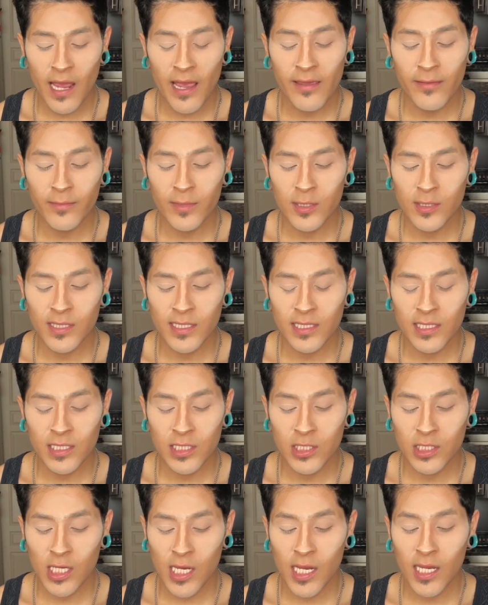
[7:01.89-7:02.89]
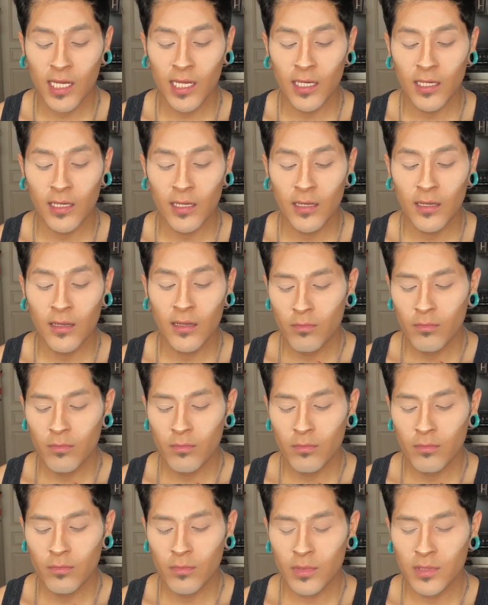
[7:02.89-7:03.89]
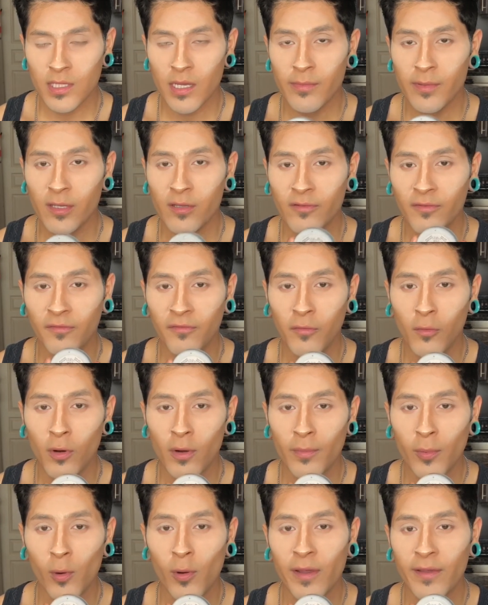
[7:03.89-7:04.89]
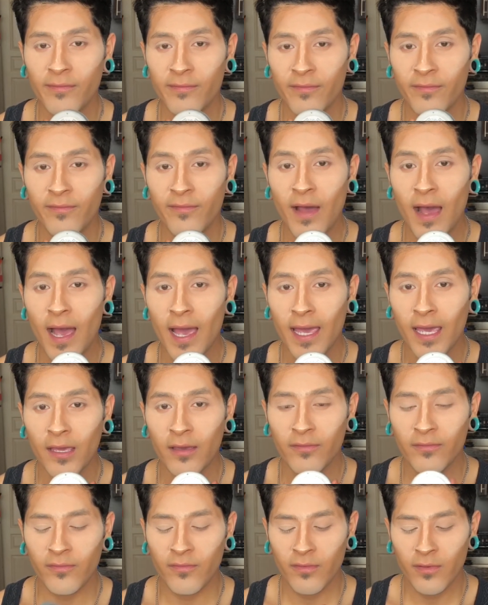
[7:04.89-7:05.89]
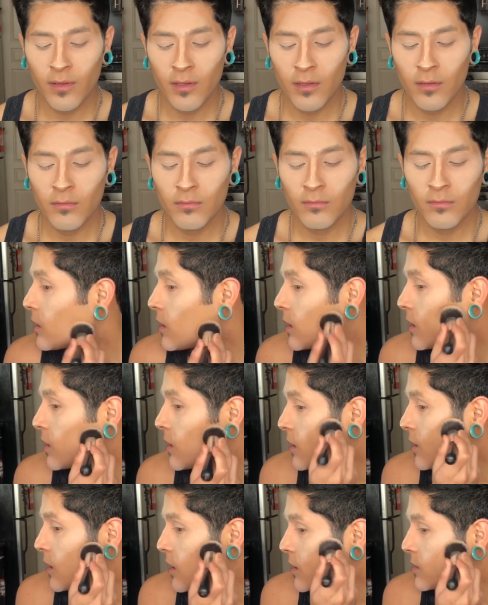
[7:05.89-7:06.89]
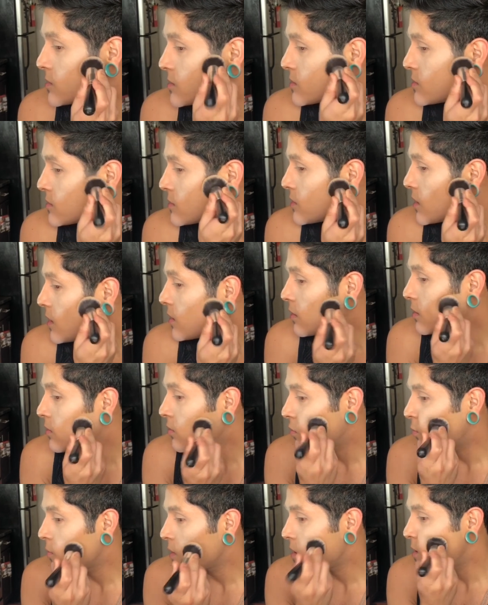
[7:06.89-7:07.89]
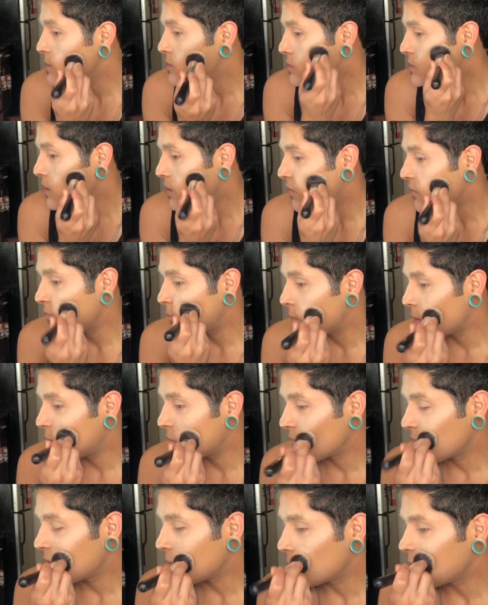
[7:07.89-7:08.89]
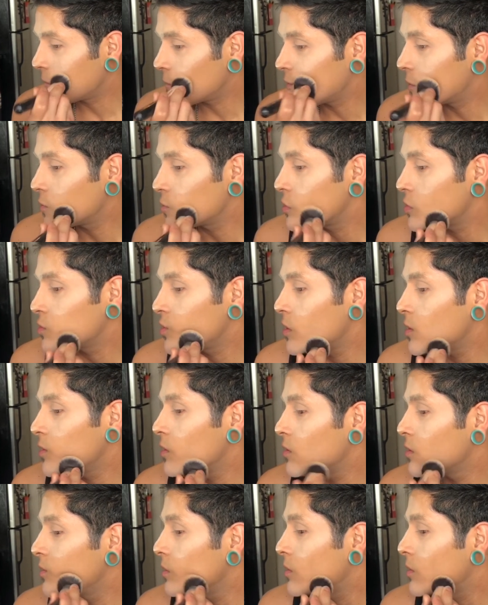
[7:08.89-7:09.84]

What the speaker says: I am using the shade W4.5. And I just set the rest of my foundation.